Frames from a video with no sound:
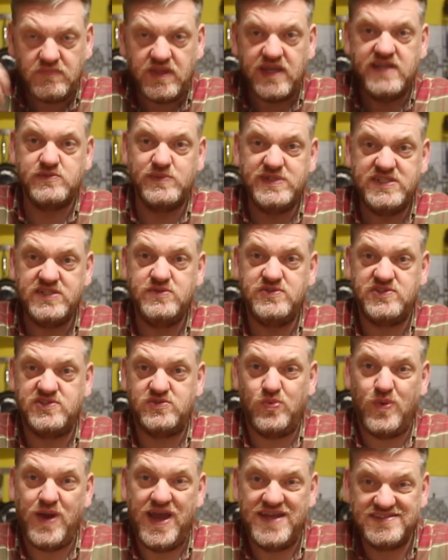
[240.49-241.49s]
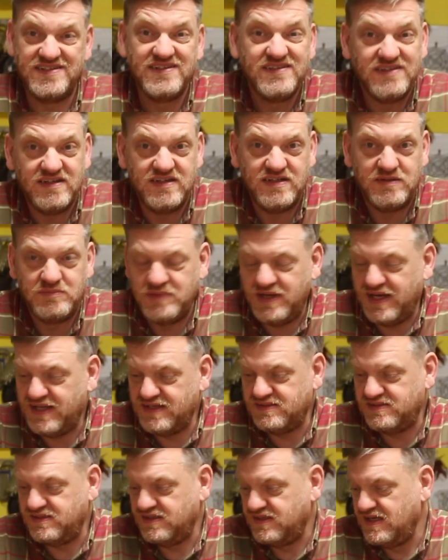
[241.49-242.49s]
is we do sweat,
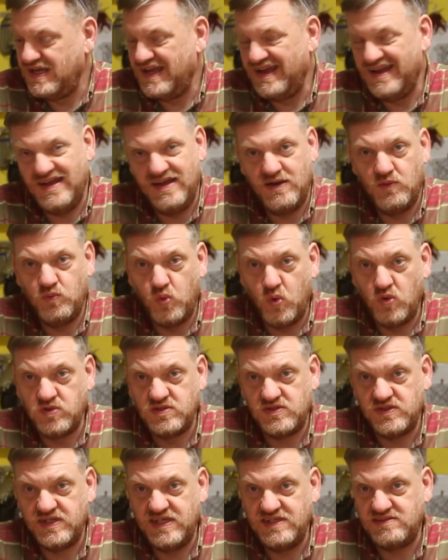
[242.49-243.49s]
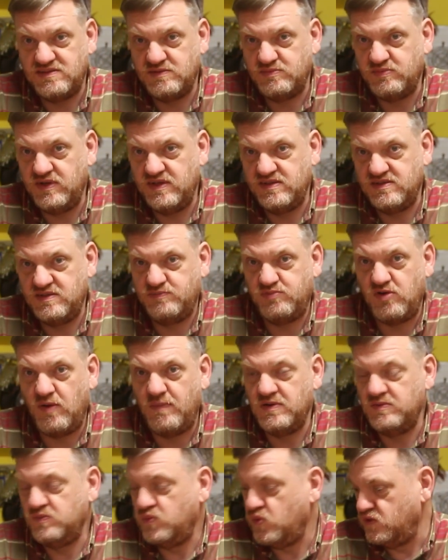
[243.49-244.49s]
and water is the
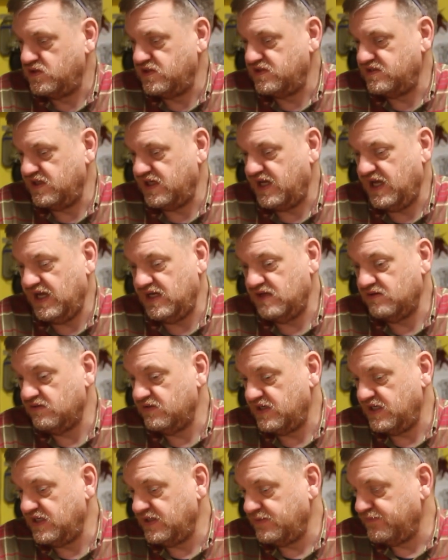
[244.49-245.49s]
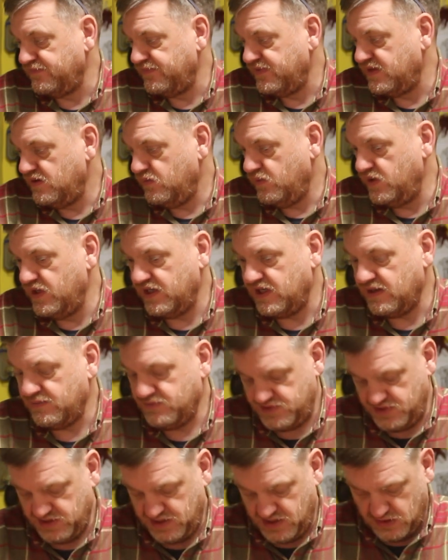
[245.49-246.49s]
problem. Water is the killer, really, when it
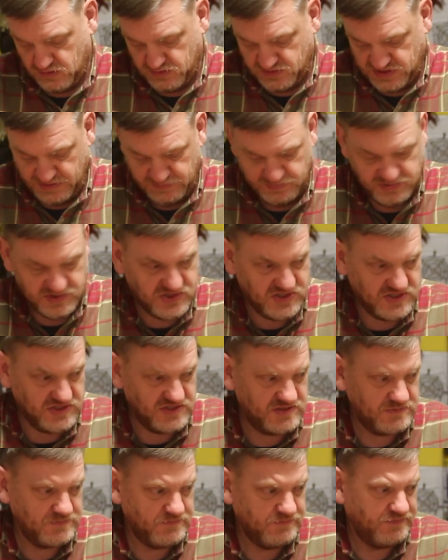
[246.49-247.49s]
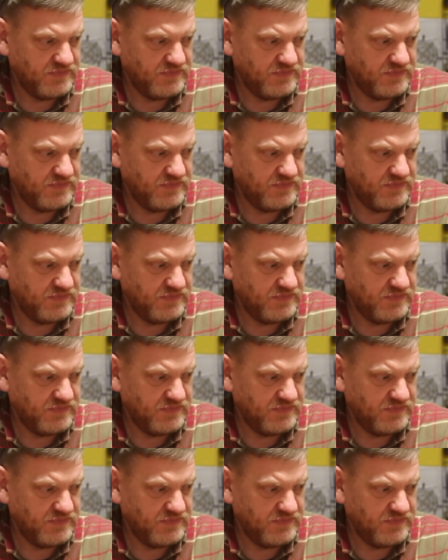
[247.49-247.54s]
comes to cold temperatures.